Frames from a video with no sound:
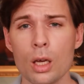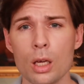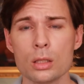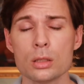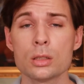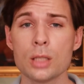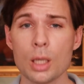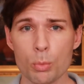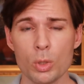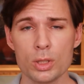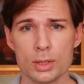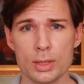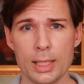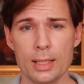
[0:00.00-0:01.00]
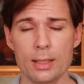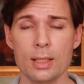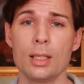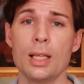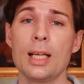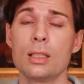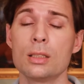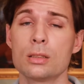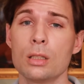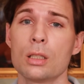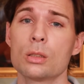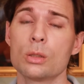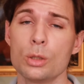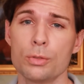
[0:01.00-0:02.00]
some will say that that is
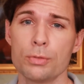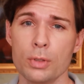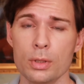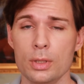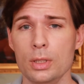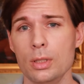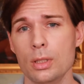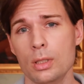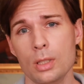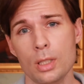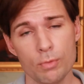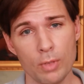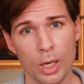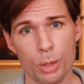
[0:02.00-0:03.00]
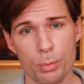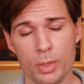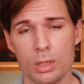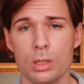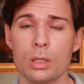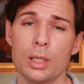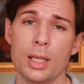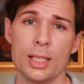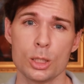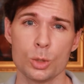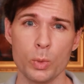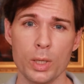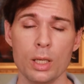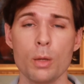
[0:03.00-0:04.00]
not good for the environment as
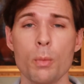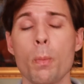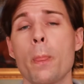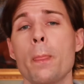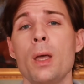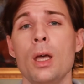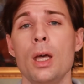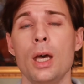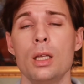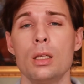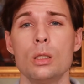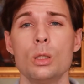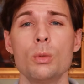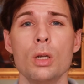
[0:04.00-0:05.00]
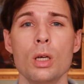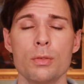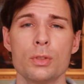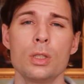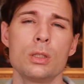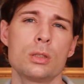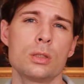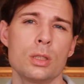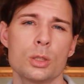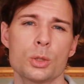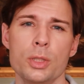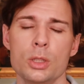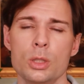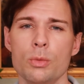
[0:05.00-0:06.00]
well. And you will often in
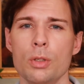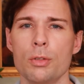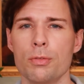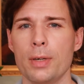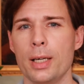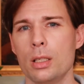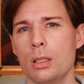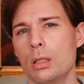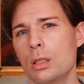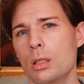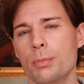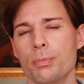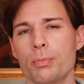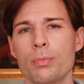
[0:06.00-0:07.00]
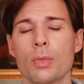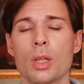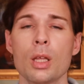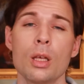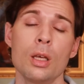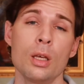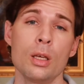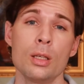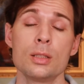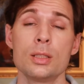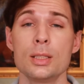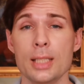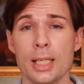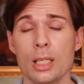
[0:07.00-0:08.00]
sunscreens, you will find
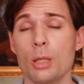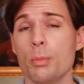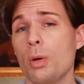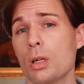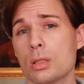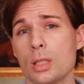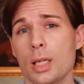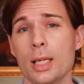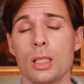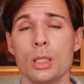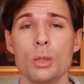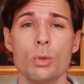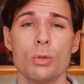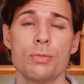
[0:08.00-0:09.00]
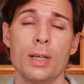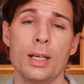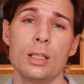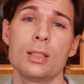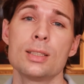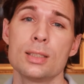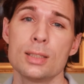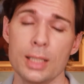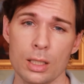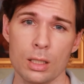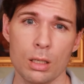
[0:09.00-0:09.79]
titanium oxide, and you will find a zinc